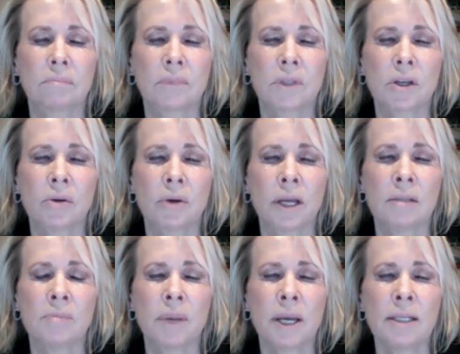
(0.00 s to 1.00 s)
So,
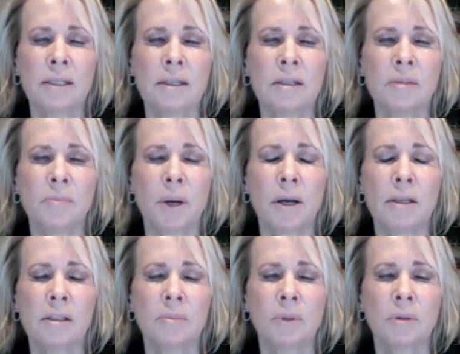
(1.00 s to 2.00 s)
as best as
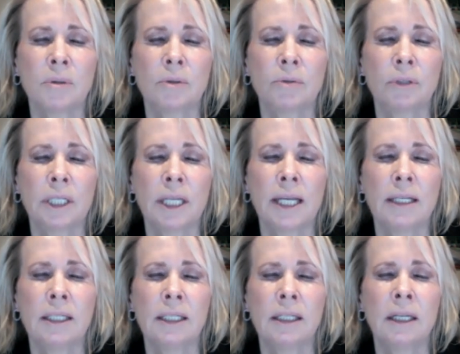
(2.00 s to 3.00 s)
possible,
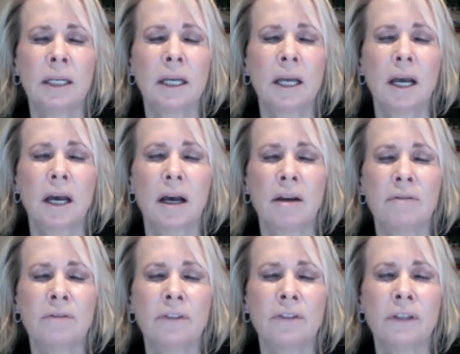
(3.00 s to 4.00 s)
creating a
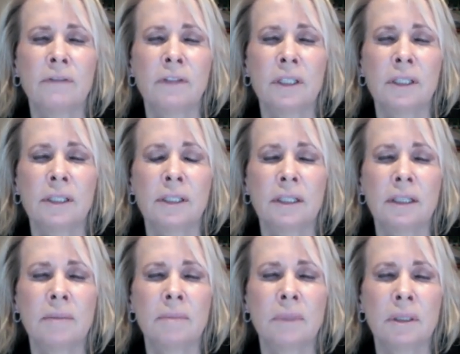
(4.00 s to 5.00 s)
vivid
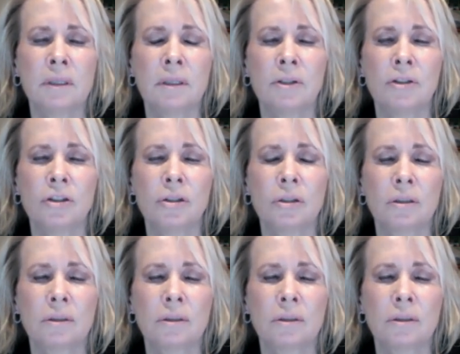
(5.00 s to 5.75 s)
image